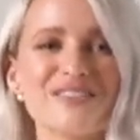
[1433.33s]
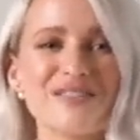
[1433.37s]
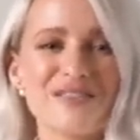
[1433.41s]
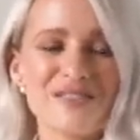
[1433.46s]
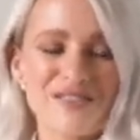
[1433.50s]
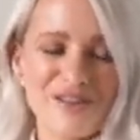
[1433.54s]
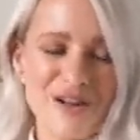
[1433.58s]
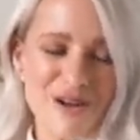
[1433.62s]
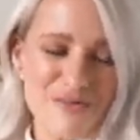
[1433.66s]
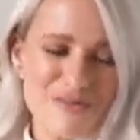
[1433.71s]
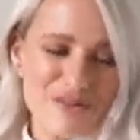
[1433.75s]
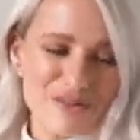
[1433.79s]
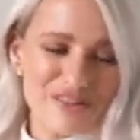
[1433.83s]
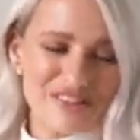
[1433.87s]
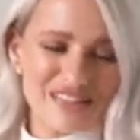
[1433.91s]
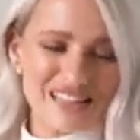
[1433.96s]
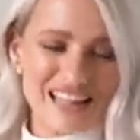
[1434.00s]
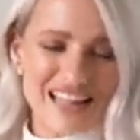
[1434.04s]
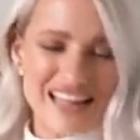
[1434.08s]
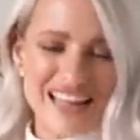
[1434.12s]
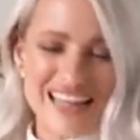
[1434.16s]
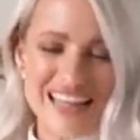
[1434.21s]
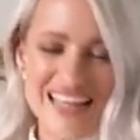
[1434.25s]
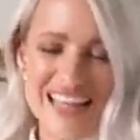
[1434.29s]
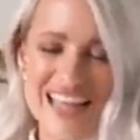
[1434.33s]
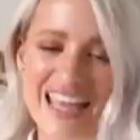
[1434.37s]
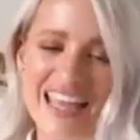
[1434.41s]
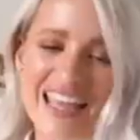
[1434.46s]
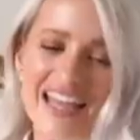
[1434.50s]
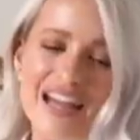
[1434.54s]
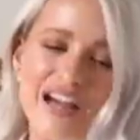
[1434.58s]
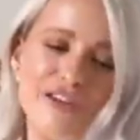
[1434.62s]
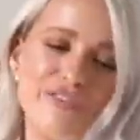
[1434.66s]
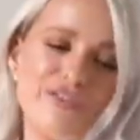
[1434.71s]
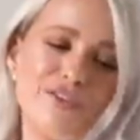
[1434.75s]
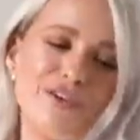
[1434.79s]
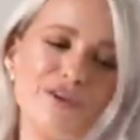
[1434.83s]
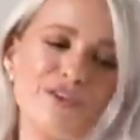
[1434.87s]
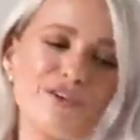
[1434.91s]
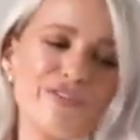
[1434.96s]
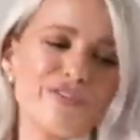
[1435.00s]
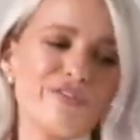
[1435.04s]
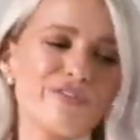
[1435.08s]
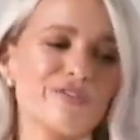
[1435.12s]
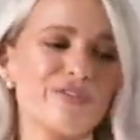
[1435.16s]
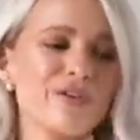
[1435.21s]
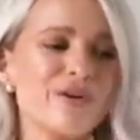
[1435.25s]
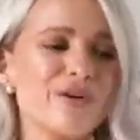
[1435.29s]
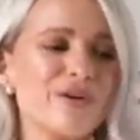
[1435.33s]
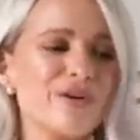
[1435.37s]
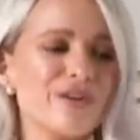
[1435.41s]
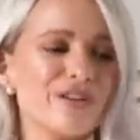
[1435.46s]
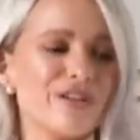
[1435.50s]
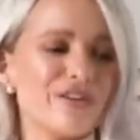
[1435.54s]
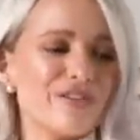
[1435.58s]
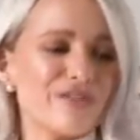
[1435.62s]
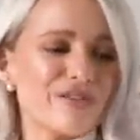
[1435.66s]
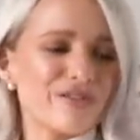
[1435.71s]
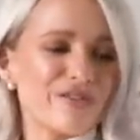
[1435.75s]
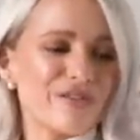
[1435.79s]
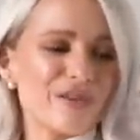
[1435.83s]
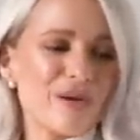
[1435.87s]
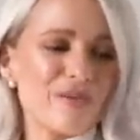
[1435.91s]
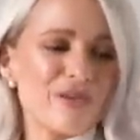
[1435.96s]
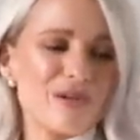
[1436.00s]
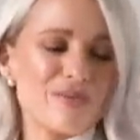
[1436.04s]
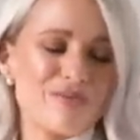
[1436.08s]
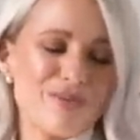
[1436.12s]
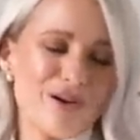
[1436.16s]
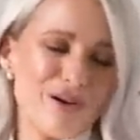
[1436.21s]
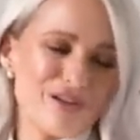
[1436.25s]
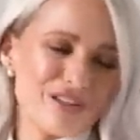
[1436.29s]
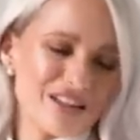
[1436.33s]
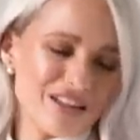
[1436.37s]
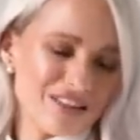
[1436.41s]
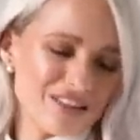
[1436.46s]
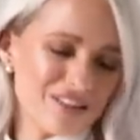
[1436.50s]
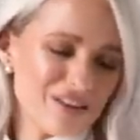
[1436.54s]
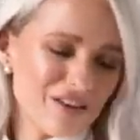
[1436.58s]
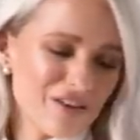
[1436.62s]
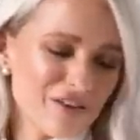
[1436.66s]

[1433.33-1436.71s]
so it's almost like a few have fallen from the bodice